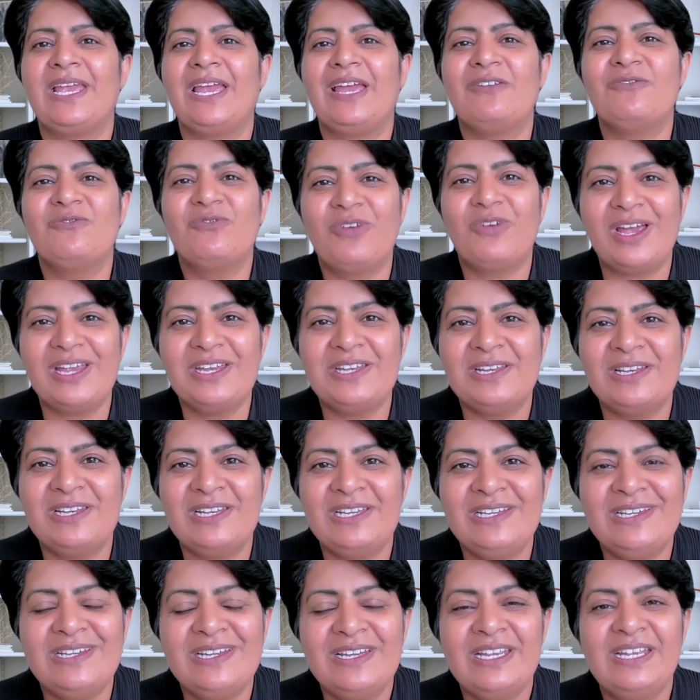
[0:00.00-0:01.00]
And
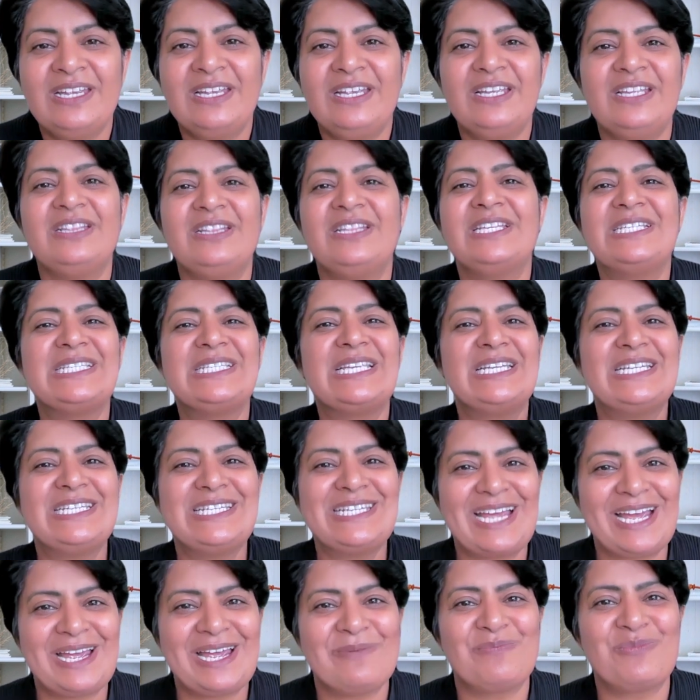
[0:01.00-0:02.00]
finally, in this
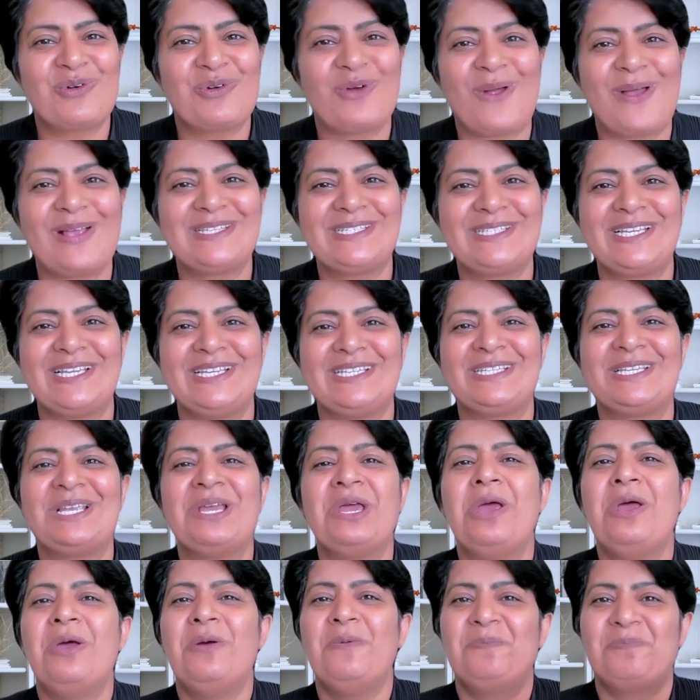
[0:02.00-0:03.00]
entire process,
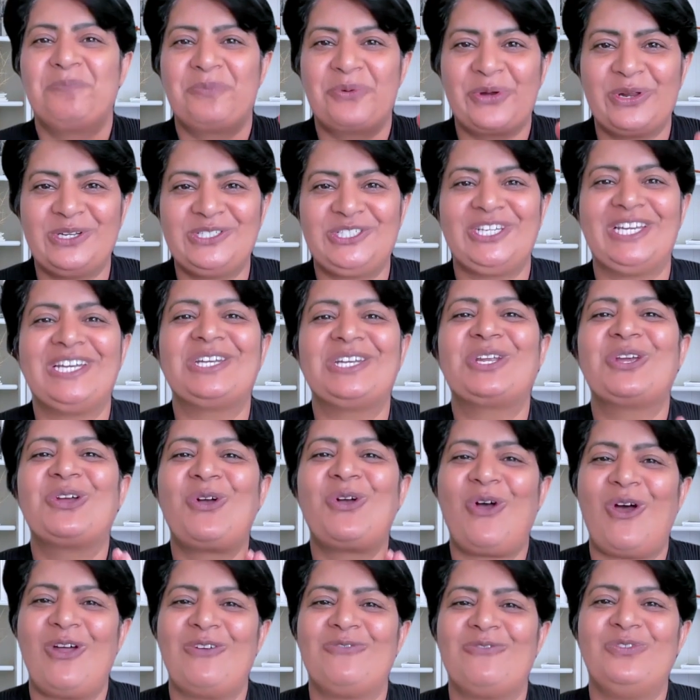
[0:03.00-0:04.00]
project
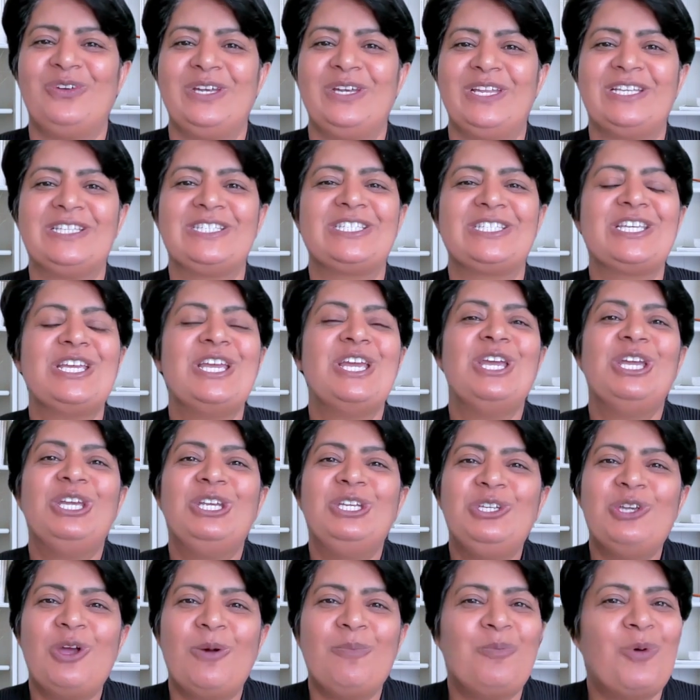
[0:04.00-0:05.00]
confidence.
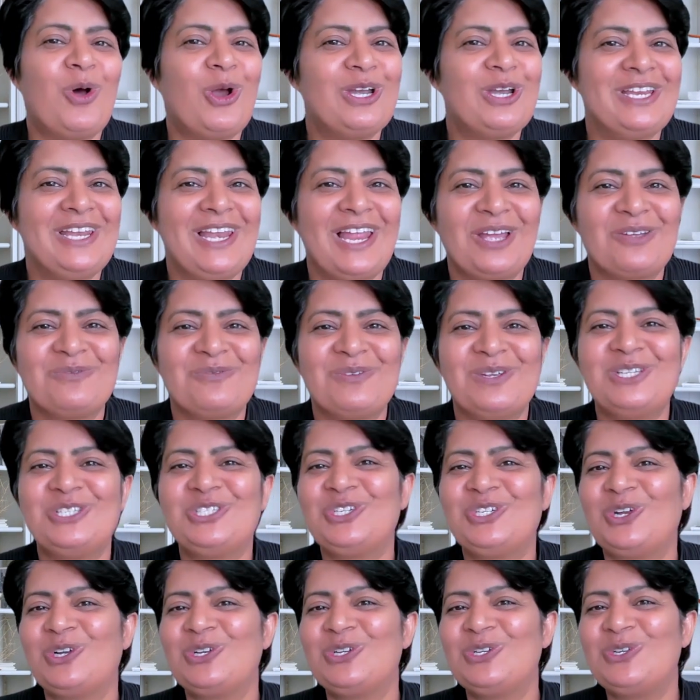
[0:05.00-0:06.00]
Your body
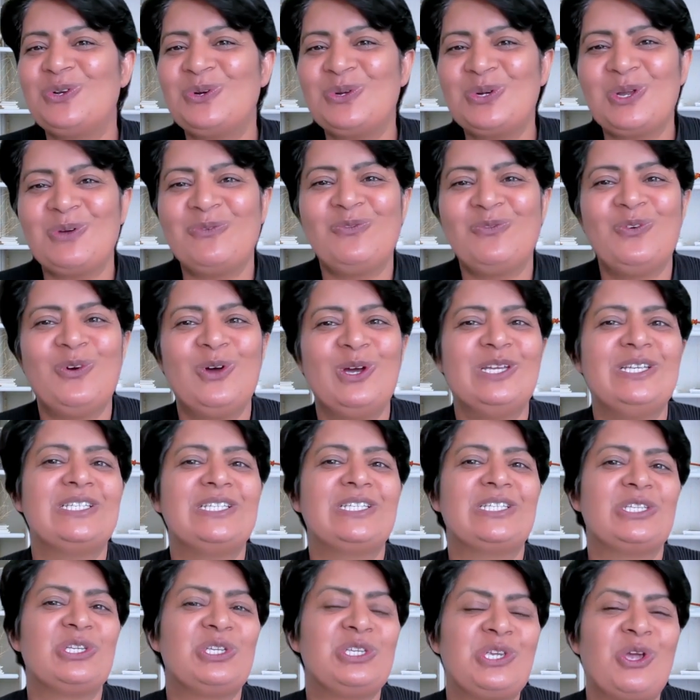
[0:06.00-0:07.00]
language, your tone of
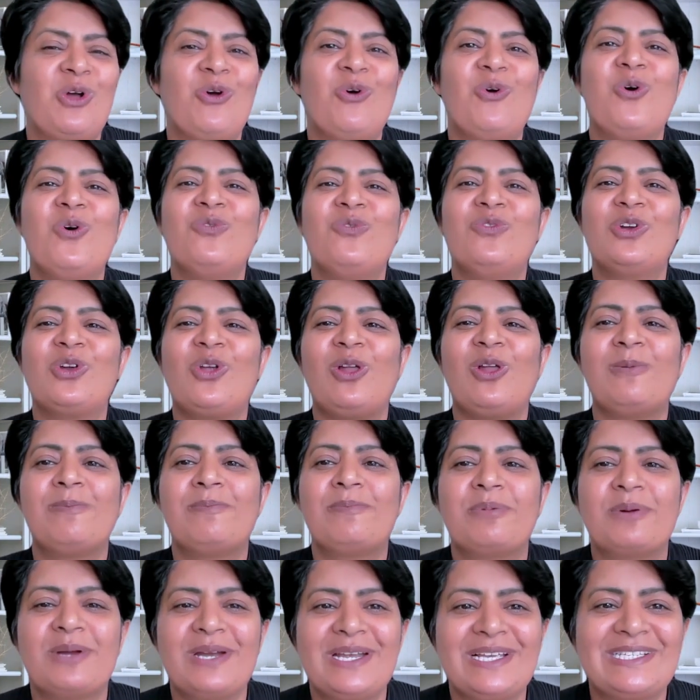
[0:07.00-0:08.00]
voice, your overall
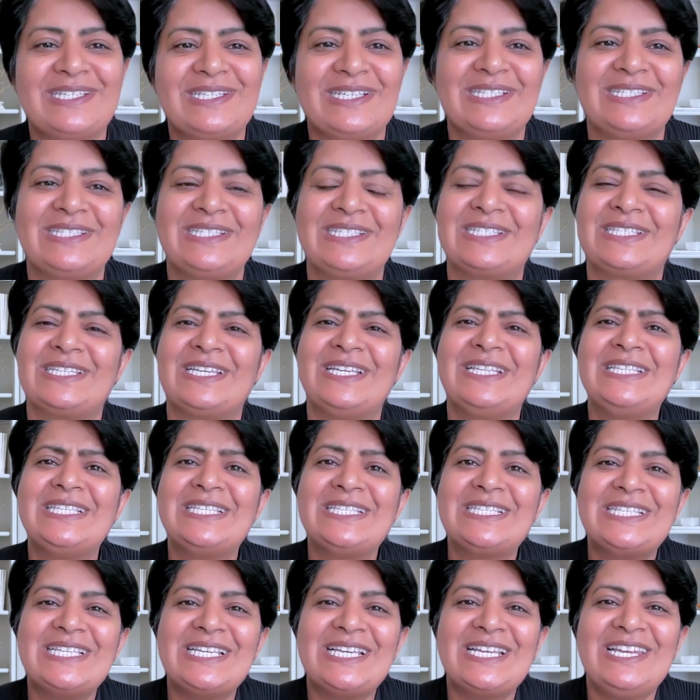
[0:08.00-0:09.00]
presence can
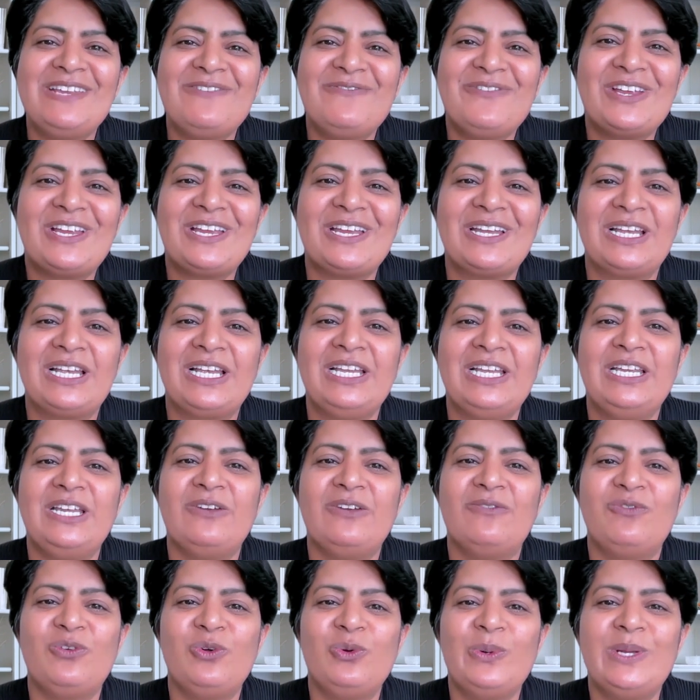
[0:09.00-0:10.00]
significantly
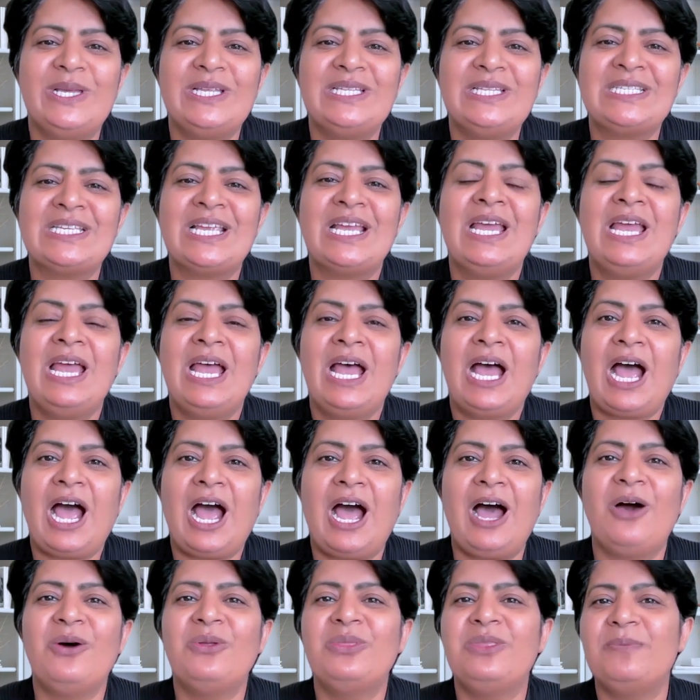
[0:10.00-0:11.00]
influence
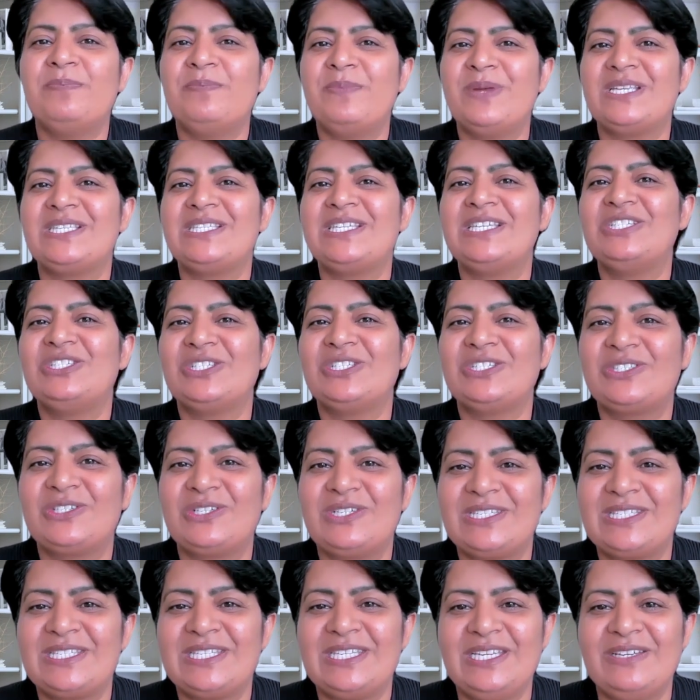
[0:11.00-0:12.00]
how the message is
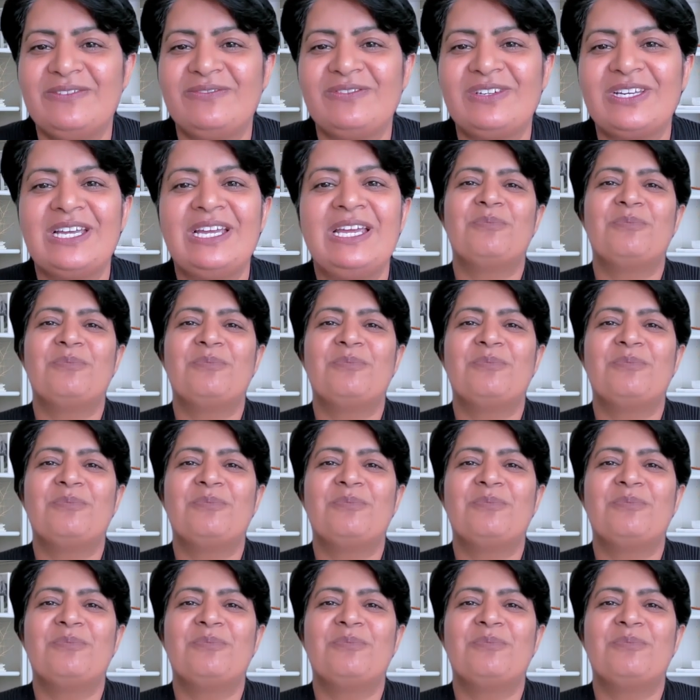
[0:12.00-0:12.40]
received.